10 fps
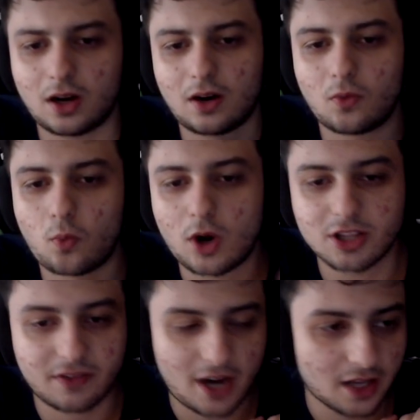out
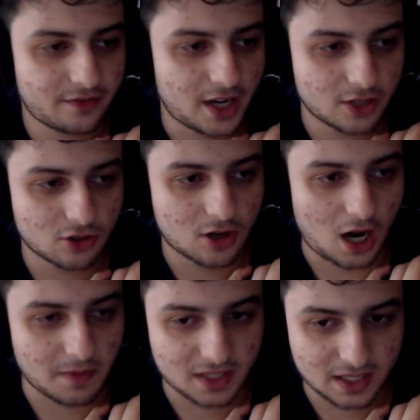of 100
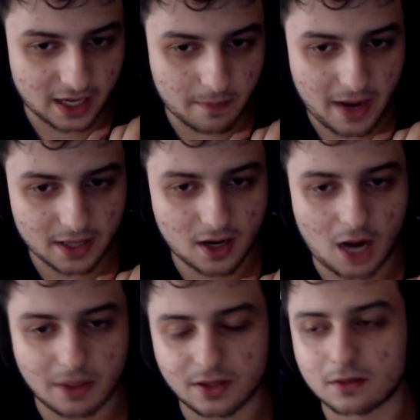comments is like a bad
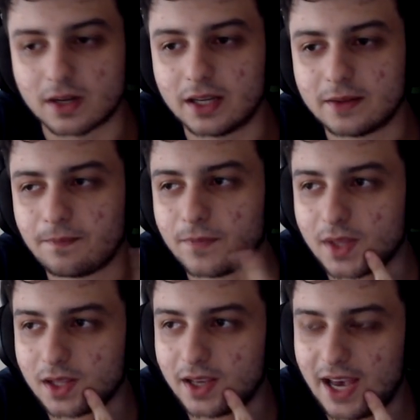comment, right?
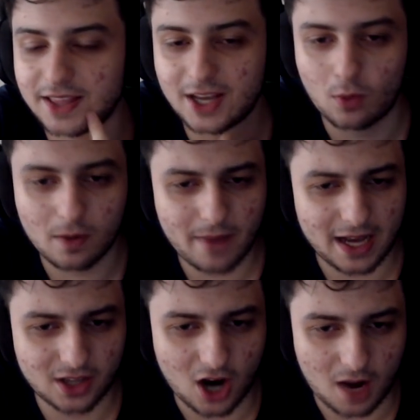And the one
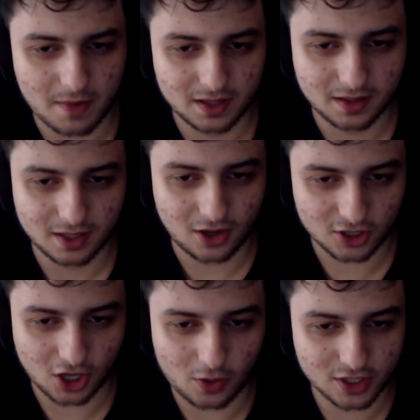bad comment
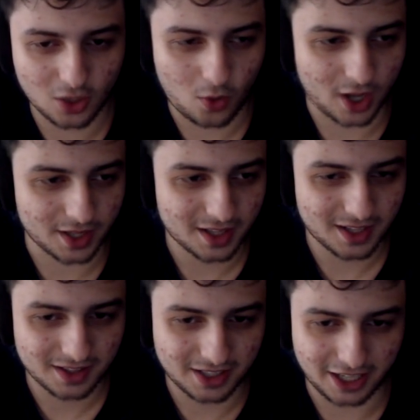is always the one
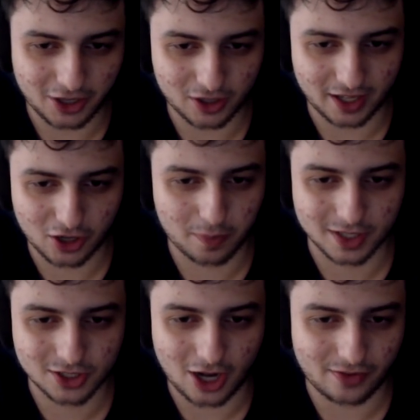that like you're
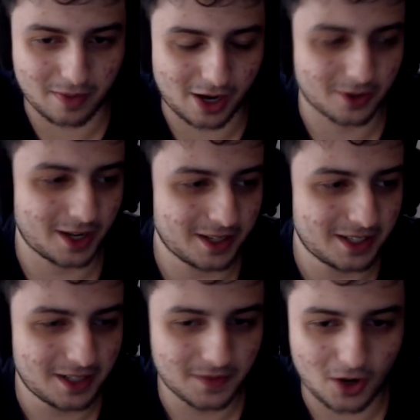pissed off about, right?
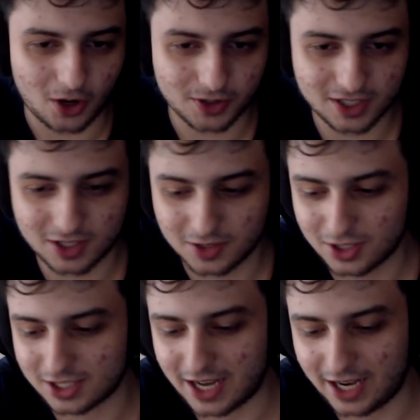Oh, this
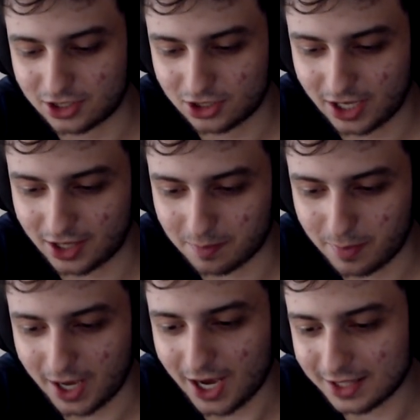guy just said I'm
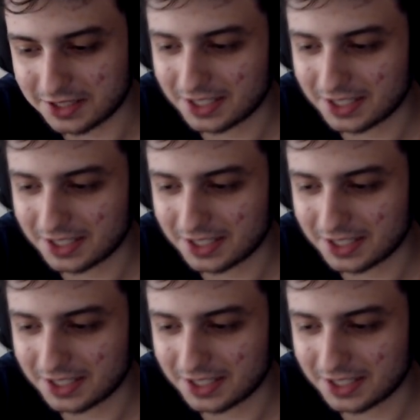bad.